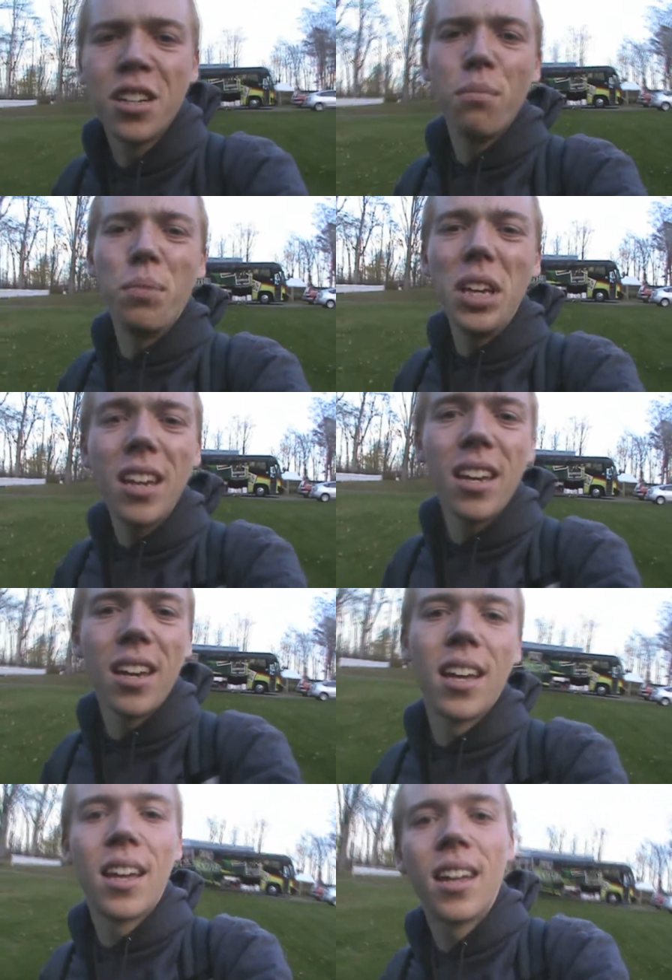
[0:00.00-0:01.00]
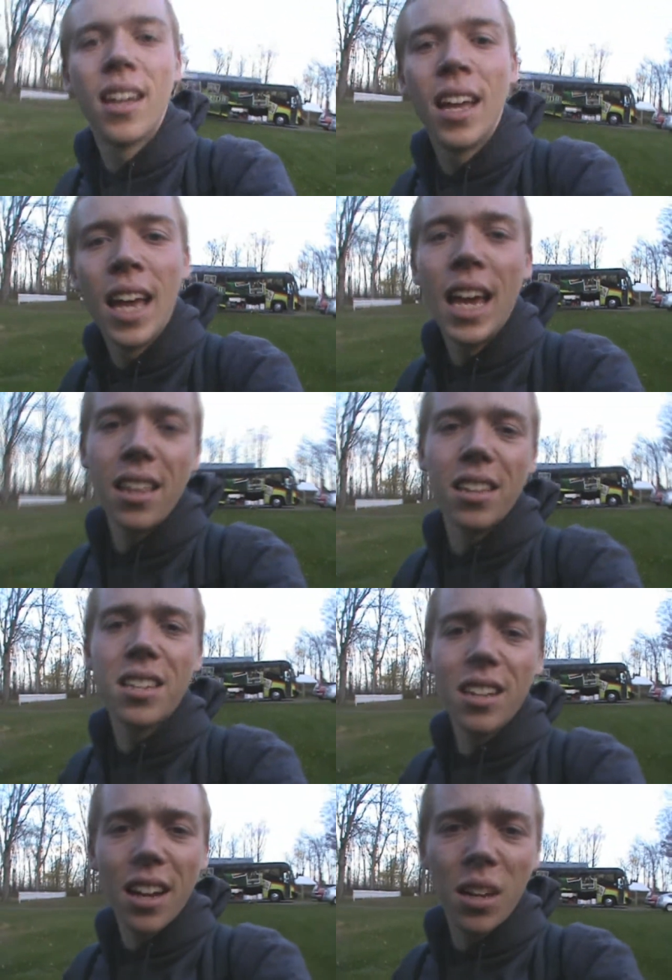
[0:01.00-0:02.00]
to be in the
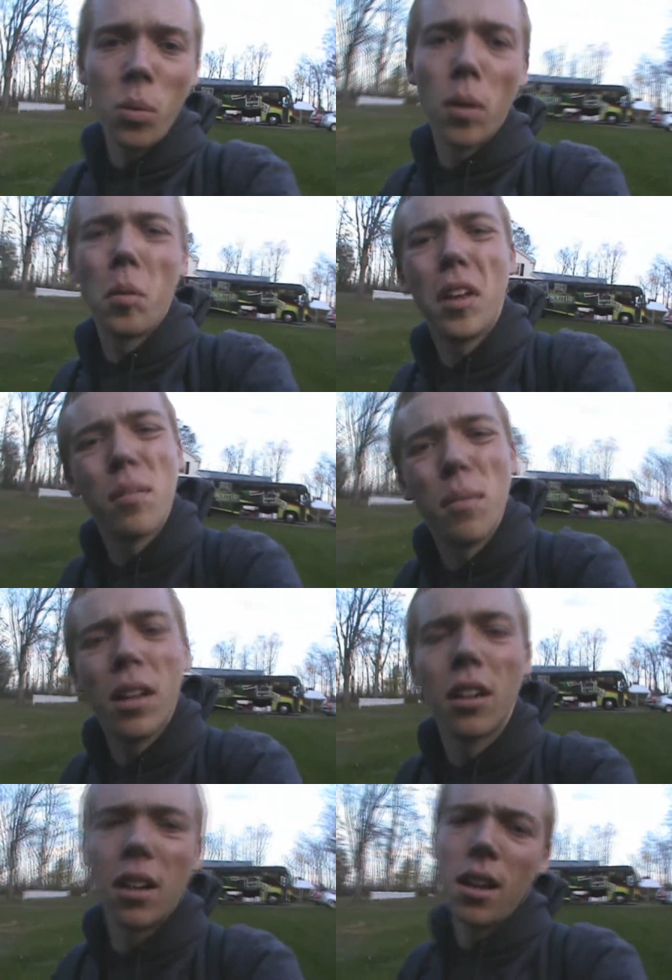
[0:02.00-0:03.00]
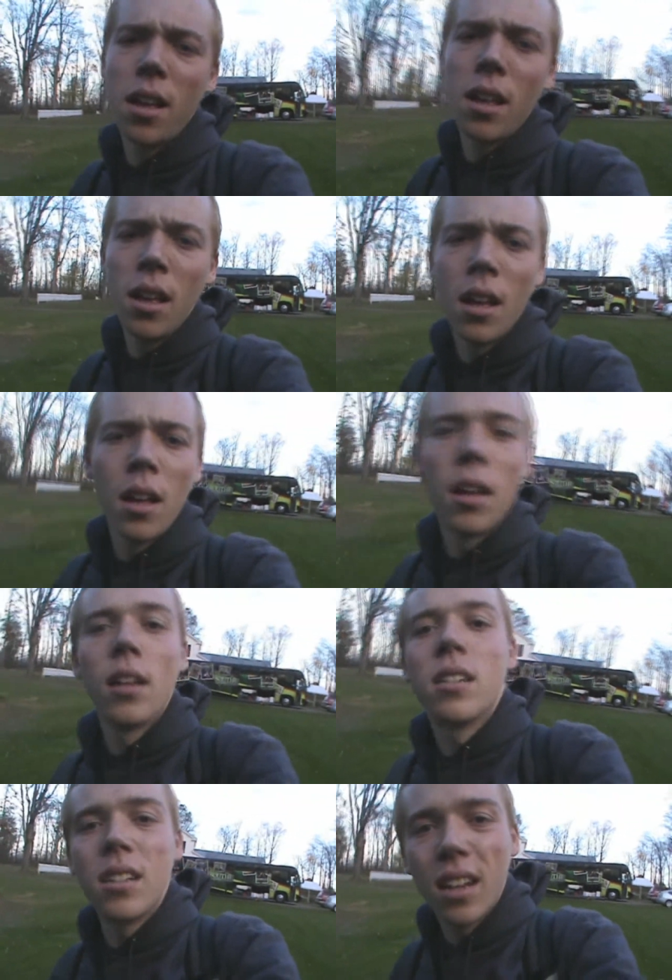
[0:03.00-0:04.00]
study where William Miller
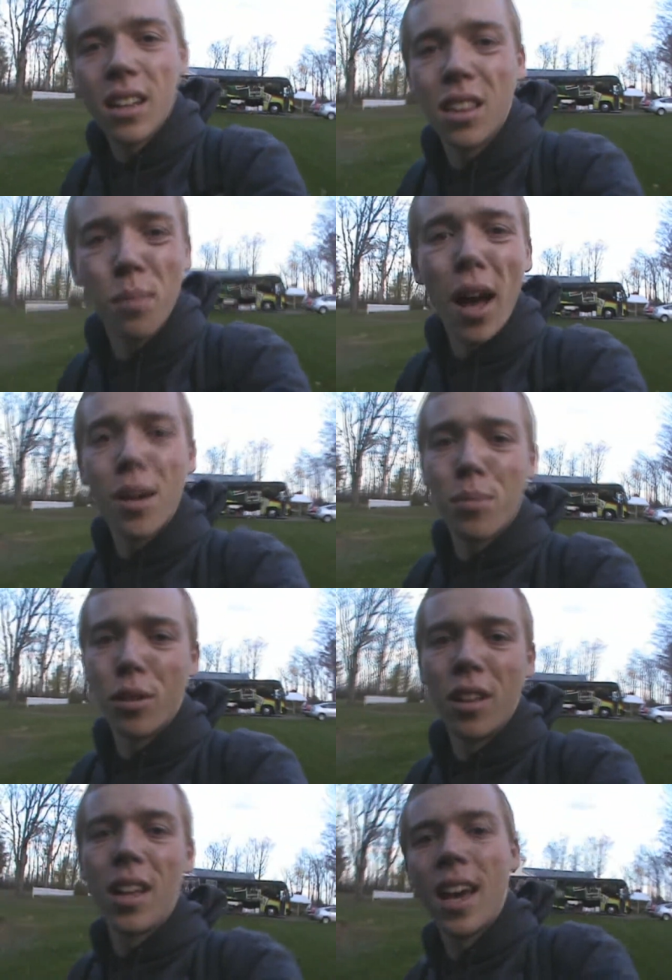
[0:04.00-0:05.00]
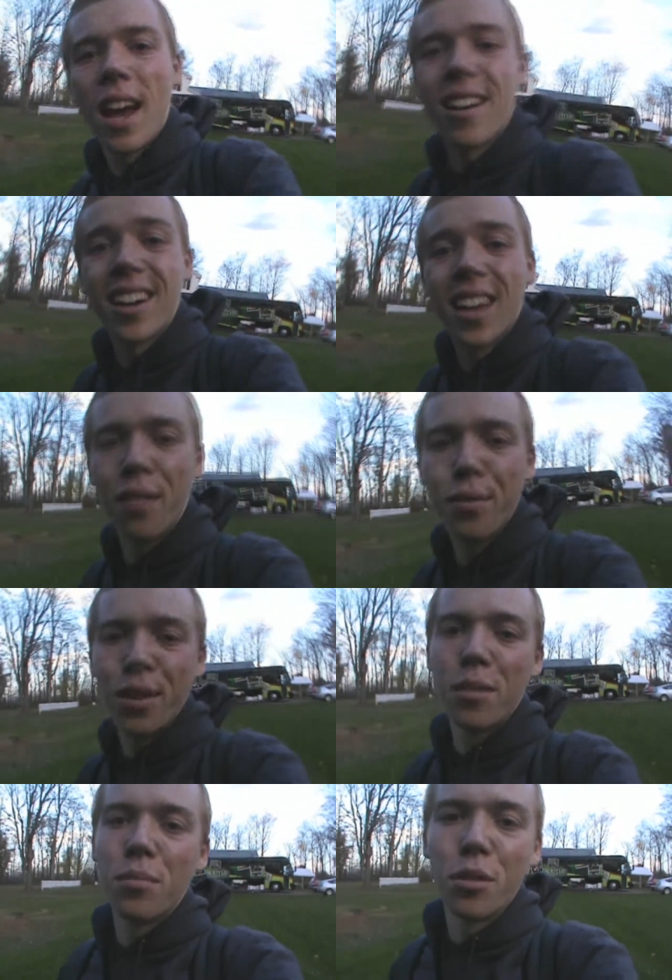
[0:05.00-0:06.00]
studied the Bible and God gave
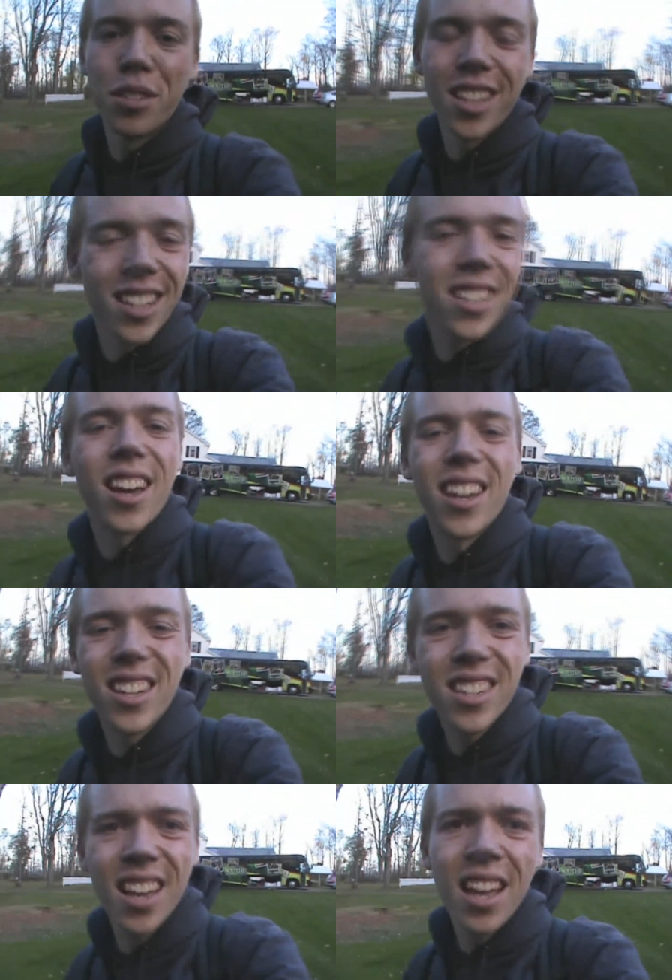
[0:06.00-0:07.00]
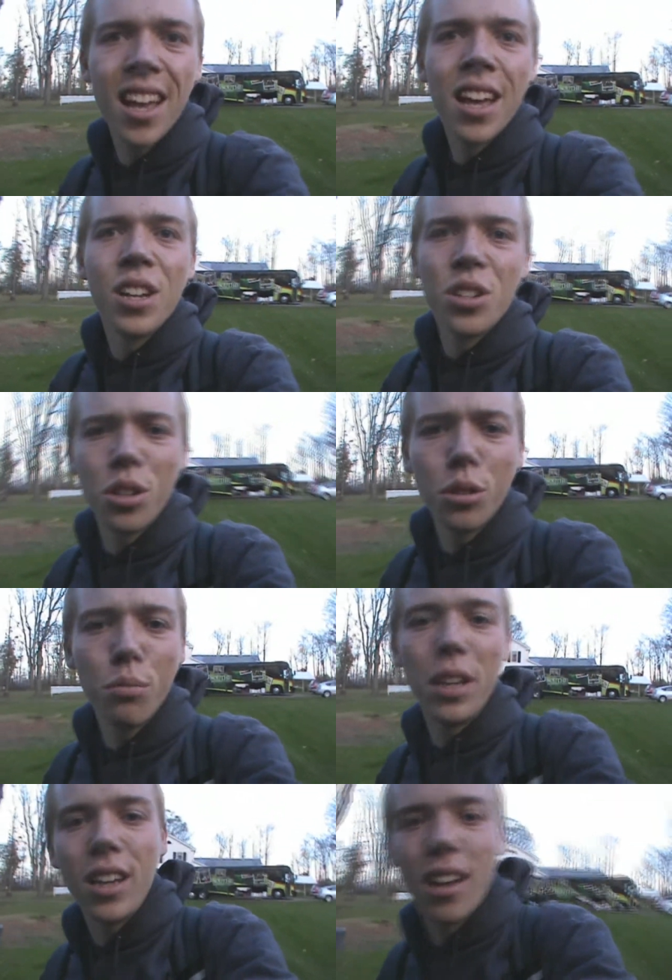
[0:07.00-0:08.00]
him those insights,
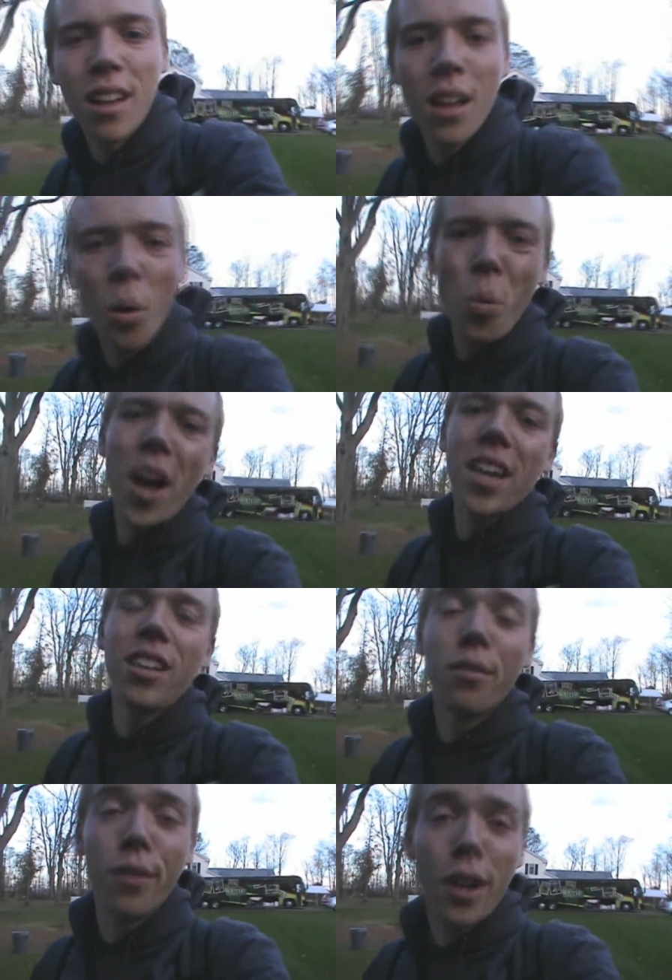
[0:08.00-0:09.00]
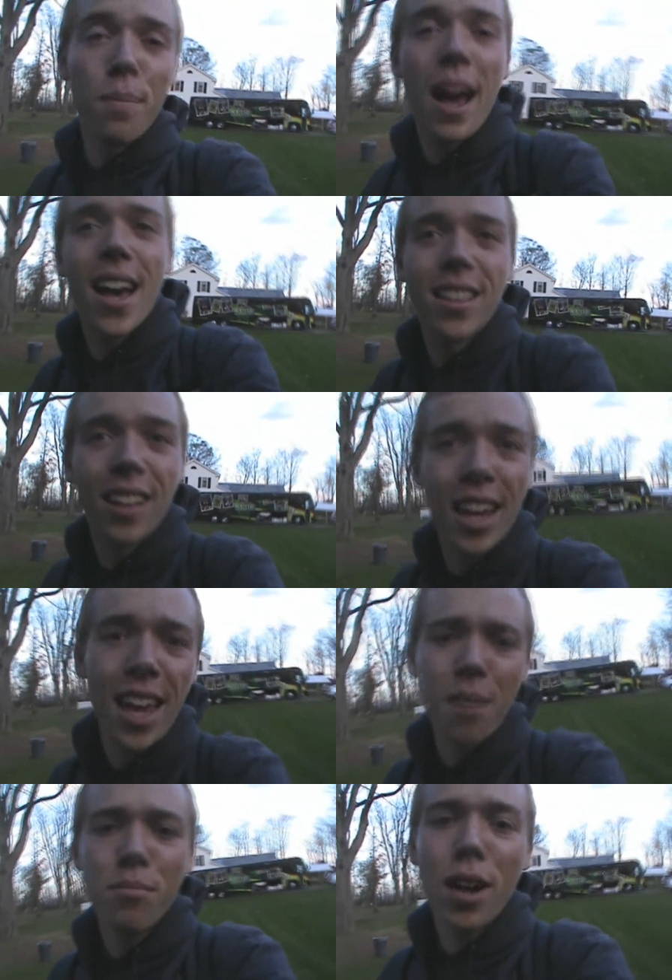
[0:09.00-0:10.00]
to be walking the very path like
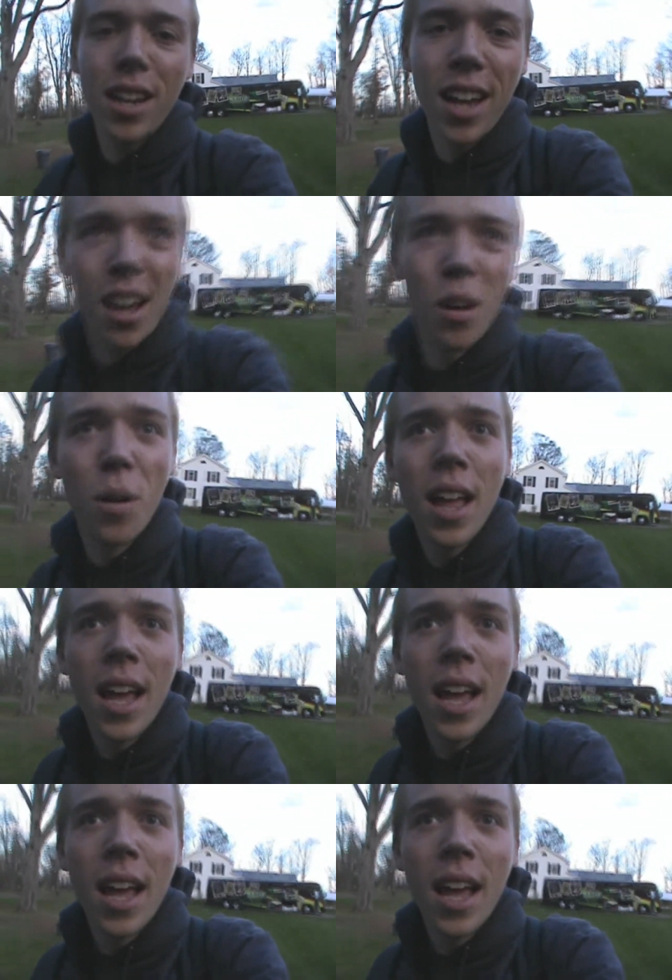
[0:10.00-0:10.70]
I am right now